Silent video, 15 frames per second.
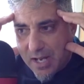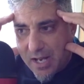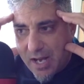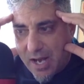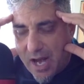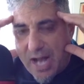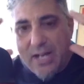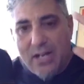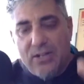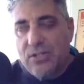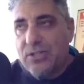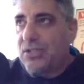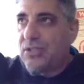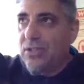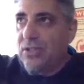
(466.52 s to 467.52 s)
I
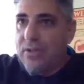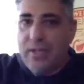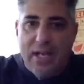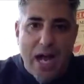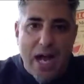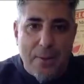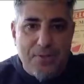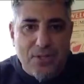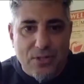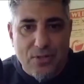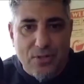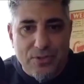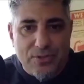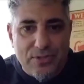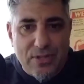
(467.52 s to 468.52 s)
understood the
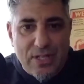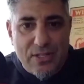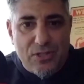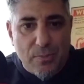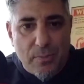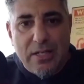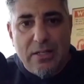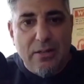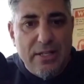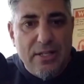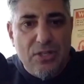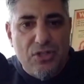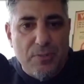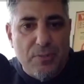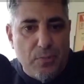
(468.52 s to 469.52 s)
obstacles. And so my
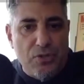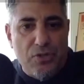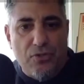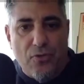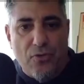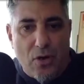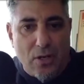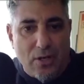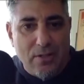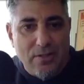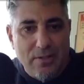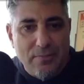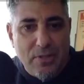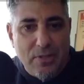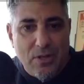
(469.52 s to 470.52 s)
leadership was strong
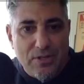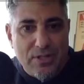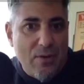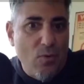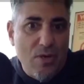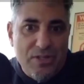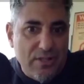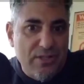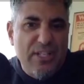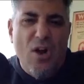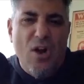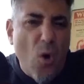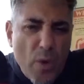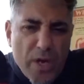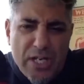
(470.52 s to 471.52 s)
because I wasn't saying, "Oh,
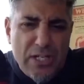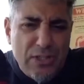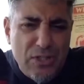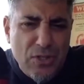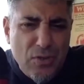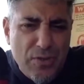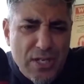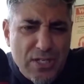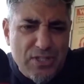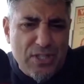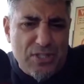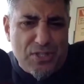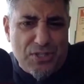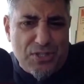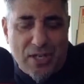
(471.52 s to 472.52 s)
we can do this.
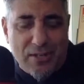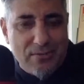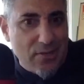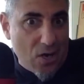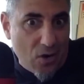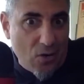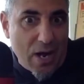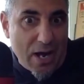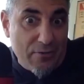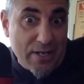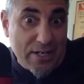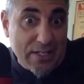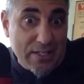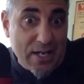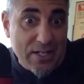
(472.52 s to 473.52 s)
This is good." No, I
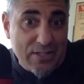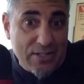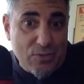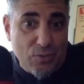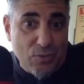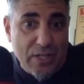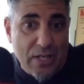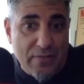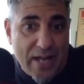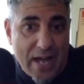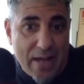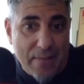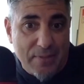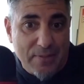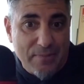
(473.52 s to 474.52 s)
recognize this will never
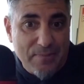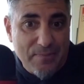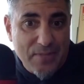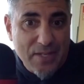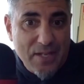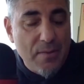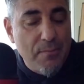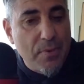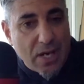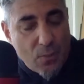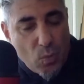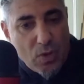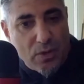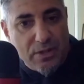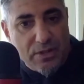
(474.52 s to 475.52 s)
happen, but I'm
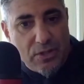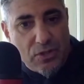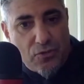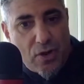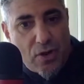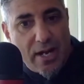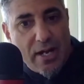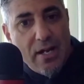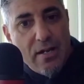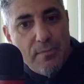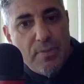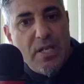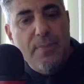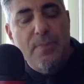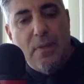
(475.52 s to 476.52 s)
willing to try.
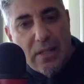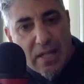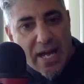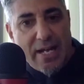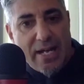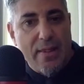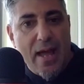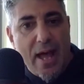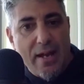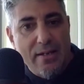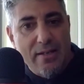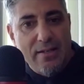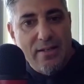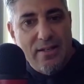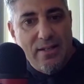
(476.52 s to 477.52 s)
People like that.
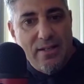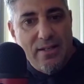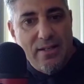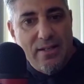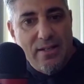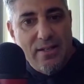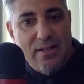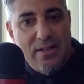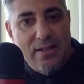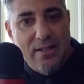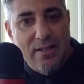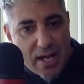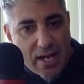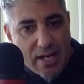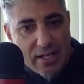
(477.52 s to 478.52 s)
They said, "This
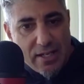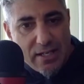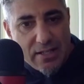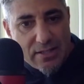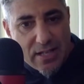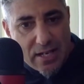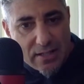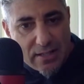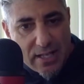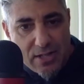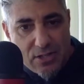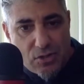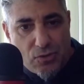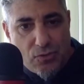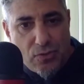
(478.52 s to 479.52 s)
guy, he's got his
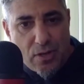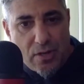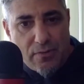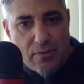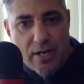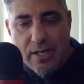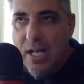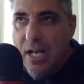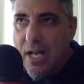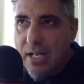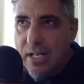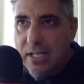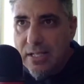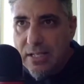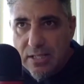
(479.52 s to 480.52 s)
head screwed on right.
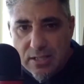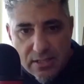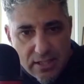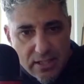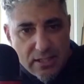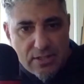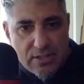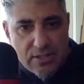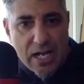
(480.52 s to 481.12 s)
He sees the